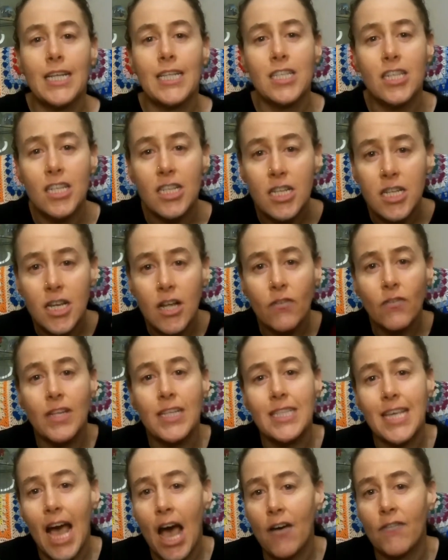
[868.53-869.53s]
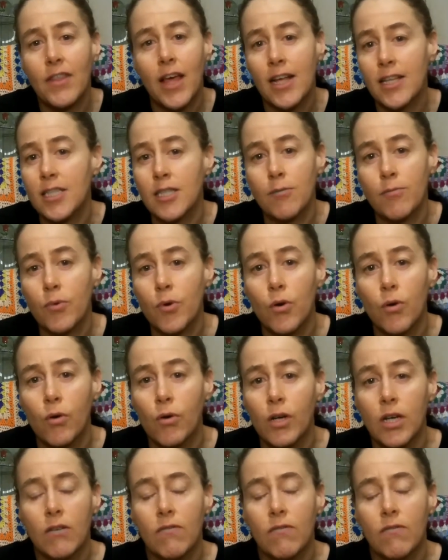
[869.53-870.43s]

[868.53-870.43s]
it's just lovely to have that support.